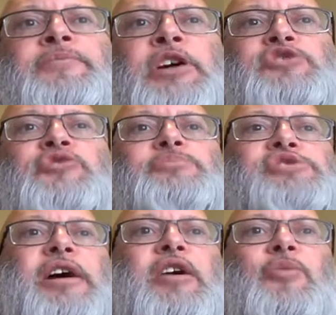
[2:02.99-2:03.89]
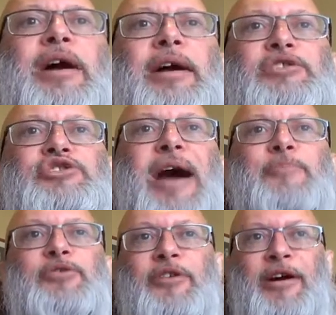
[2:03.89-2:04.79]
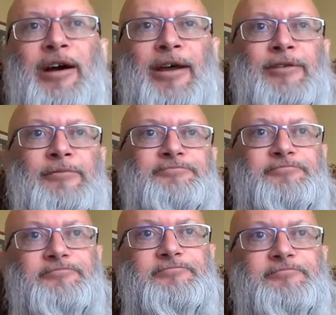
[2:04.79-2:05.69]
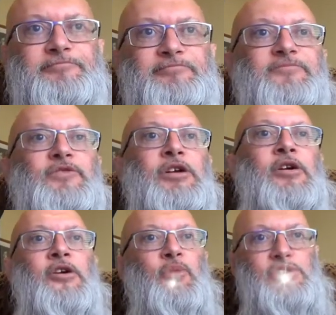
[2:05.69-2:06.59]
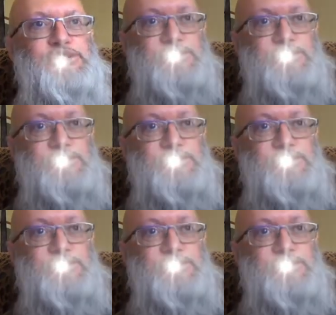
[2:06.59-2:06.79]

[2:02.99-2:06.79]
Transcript: it's from Zechariah chapter 9, which